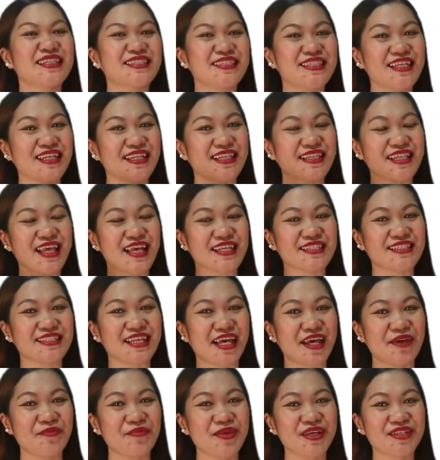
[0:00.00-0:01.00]
Till next
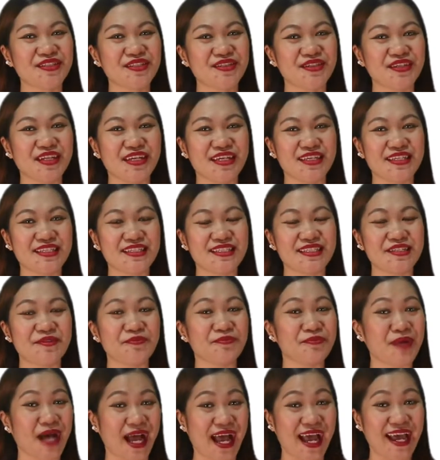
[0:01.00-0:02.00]
time, my students,
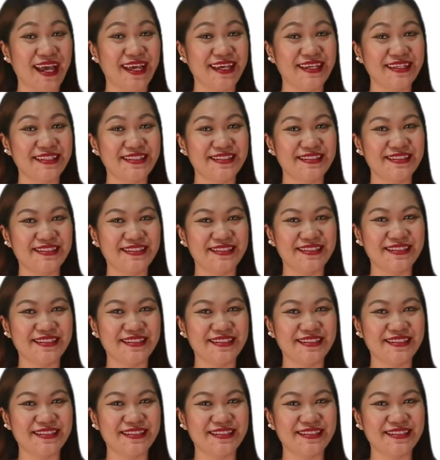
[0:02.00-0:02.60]
bye!